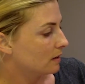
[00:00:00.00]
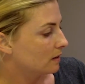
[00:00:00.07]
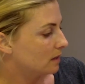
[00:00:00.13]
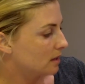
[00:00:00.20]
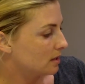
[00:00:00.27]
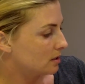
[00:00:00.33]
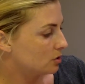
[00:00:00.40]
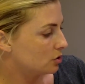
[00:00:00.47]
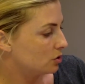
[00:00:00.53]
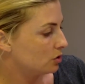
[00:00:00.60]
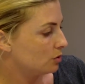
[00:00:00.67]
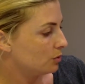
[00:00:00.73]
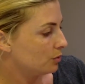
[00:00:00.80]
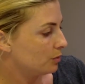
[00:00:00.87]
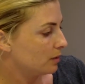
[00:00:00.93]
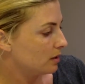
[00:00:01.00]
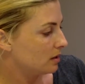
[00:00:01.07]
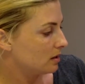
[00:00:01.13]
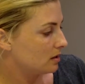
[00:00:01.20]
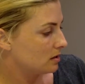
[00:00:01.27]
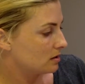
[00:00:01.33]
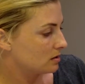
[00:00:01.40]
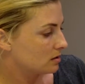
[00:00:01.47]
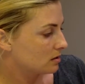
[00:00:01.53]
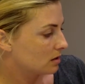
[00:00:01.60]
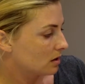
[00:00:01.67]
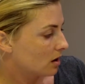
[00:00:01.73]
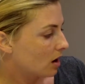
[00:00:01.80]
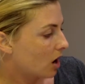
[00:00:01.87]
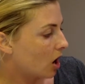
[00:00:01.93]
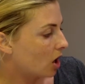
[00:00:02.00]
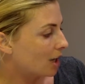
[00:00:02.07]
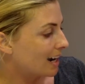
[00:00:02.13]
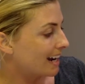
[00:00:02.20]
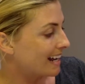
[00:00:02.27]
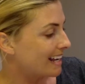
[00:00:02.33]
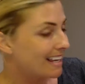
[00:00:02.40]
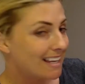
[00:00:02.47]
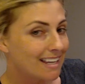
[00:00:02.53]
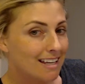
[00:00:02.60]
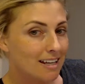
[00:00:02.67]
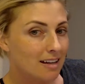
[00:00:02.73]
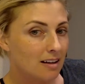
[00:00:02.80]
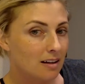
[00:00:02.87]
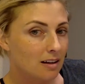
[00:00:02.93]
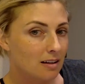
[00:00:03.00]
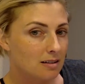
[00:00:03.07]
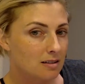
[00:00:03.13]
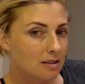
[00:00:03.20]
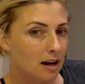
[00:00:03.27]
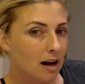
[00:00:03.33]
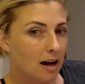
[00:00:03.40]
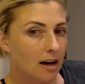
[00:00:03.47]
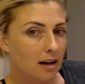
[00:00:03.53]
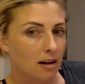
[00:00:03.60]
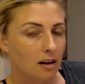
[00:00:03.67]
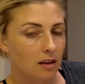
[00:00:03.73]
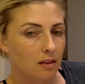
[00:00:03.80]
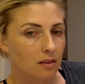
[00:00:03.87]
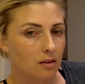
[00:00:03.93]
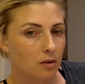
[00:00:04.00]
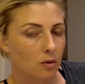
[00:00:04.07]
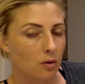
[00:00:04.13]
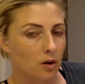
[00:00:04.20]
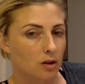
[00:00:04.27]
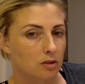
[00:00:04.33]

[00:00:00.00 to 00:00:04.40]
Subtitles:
These 2 P's are inside the quart.